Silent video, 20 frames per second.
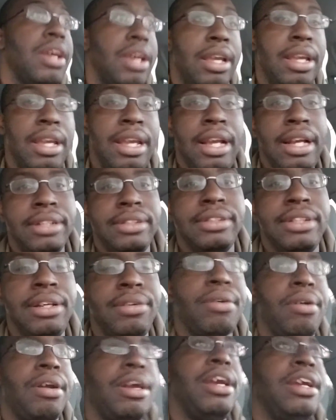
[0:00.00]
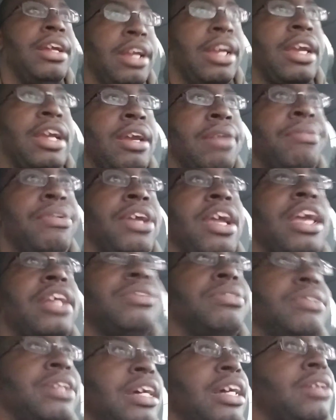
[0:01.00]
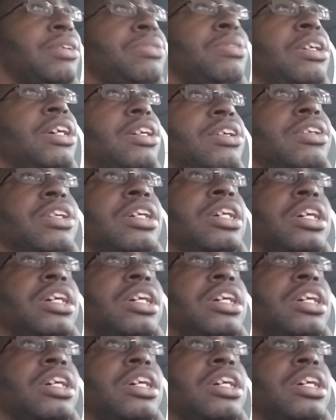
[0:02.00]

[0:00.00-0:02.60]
Yes, it communicates with that as well.